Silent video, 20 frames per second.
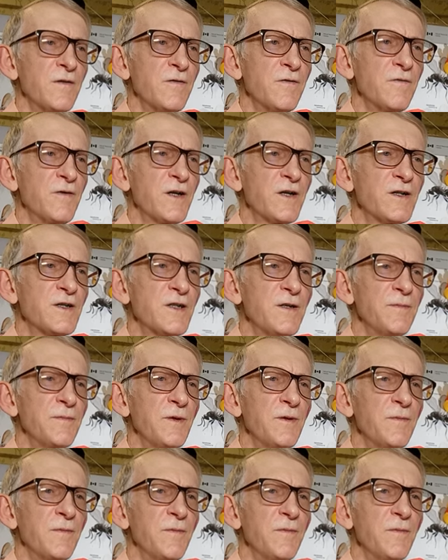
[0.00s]
Very
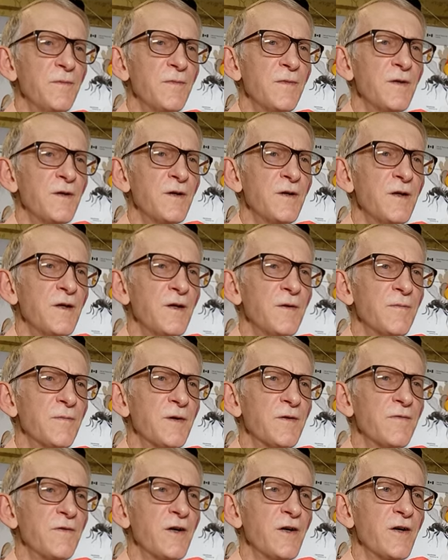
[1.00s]
simple
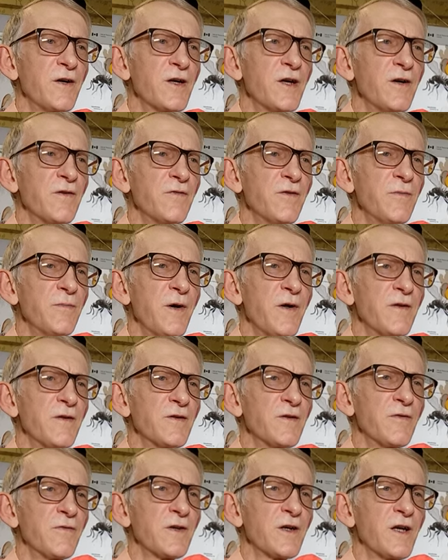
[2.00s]
but very careful
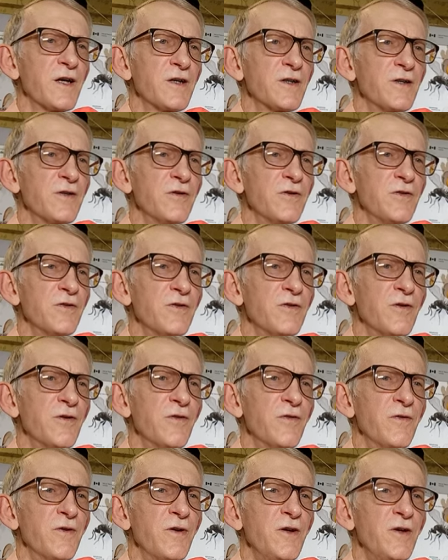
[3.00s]
method of collecting,
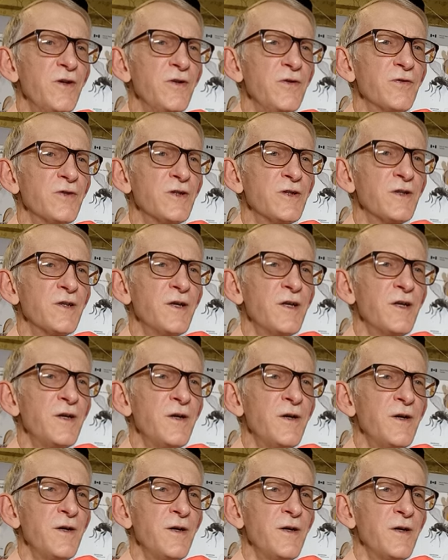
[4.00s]
of using
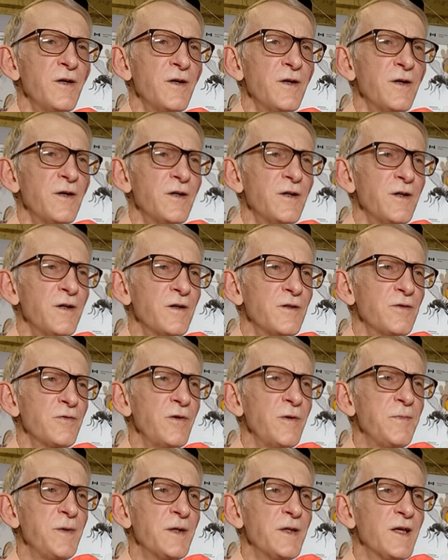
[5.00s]

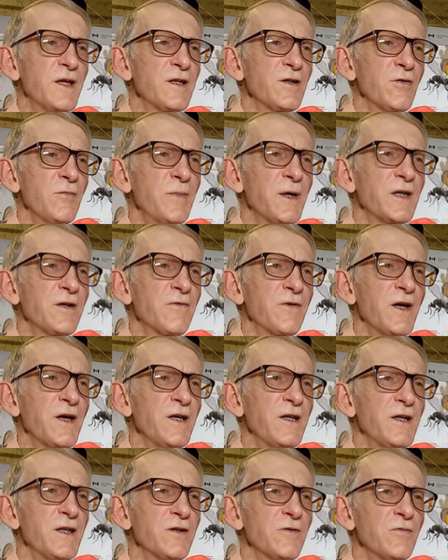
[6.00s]
sweeping net or
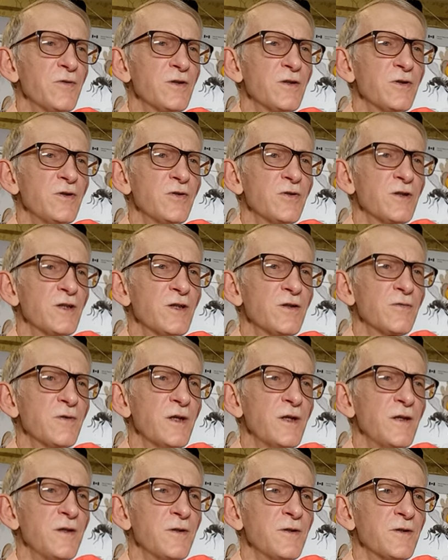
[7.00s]
butterfly net was used as
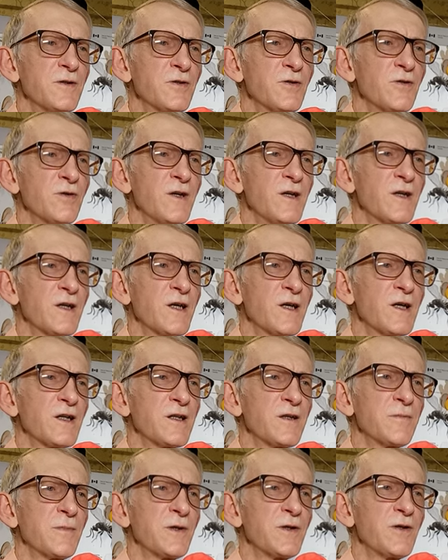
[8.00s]
well. So I
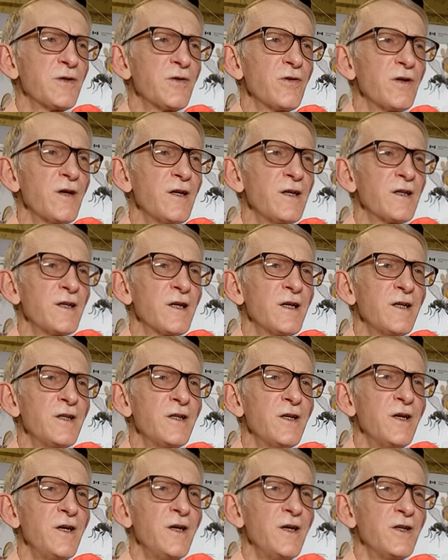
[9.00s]
collected material
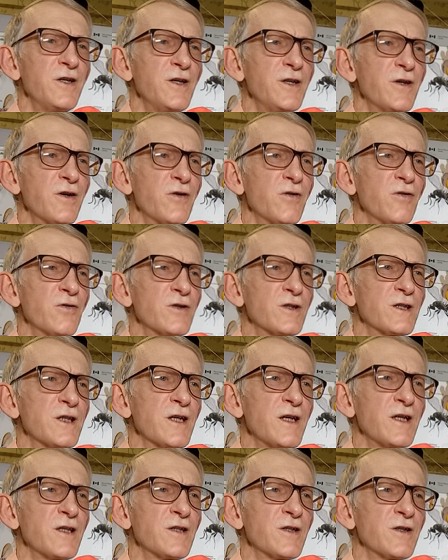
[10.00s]
again near
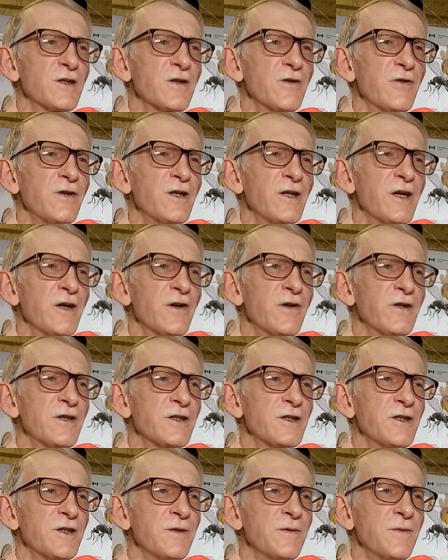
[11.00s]
roadsides and green
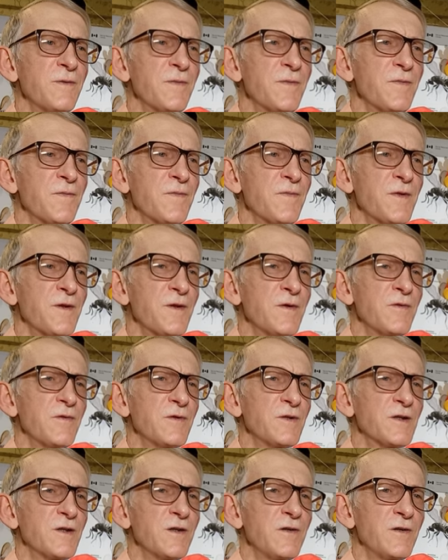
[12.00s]
areas,
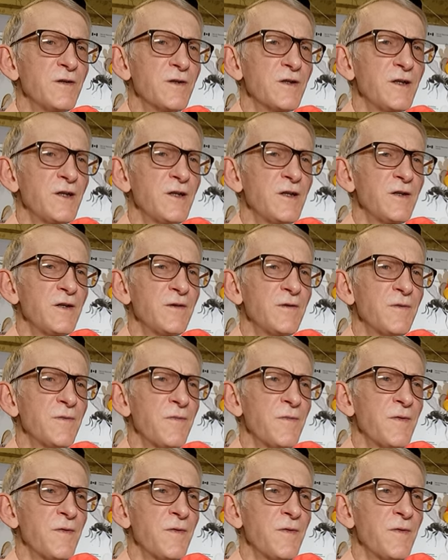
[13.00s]
and here